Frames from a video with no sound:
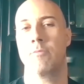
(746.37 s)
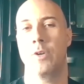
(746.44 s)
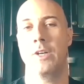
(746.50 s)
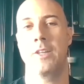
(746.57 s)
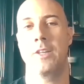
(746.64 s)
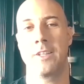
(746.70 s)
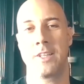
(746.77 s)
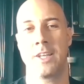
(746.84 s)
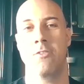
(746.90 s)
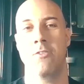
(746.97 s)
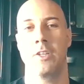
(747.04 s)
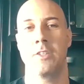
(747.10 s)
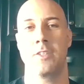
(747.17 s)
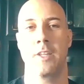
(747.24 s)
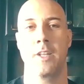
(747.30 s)
that kind of
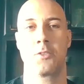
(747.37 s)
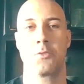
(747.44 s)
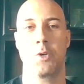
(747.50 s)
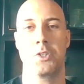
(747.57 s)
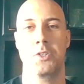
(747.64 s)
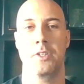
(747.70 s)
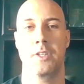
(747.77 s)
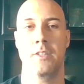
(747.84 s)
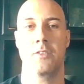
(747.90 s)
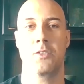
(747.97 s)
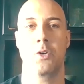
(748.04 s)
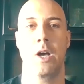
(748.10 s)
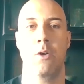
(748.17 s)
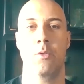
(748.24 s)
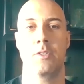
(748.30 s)
led to the next question then.
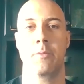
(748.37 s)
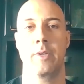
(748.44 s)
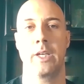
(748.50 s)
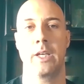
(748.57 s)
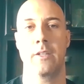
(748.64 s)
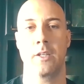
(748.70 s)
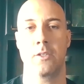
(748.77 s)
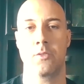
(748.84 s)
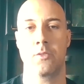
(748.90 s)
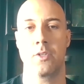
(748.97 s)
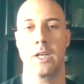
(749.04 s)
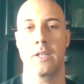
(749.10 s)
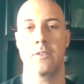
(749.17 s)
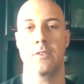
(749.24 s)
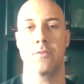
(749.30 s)
So how would somebody get in touch with you
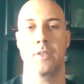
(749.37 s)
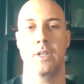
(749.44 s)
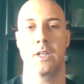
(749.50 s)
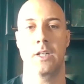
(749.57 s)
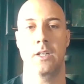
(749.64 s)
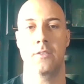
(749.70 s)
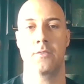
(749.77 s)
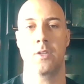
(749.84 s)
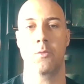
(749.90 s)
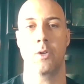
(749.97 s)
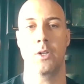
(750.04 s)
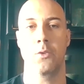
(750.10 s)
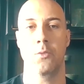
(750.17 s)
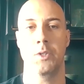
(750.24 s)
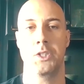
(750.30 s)
guys if they
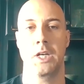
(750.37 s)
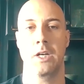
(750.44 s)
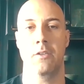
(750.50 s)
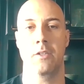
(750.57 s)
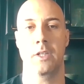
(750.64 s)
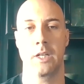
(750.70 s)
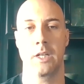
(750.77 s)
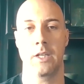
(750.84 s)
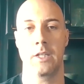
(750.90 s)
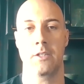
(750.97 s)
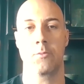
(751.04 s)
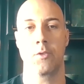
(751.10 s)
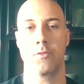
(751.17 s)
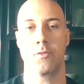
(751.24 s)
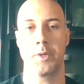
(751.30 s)
want to reach out and kind of get
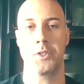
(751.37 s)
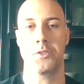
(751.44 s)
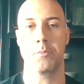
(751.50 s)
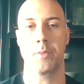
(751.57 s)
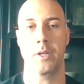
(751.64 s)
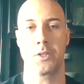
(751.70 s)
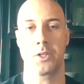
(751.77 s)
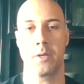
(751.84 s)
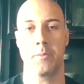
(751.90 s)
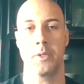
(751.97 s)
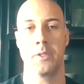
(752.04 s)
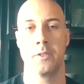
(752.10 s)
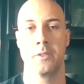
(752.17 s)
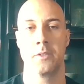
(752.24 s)
some more information about your company?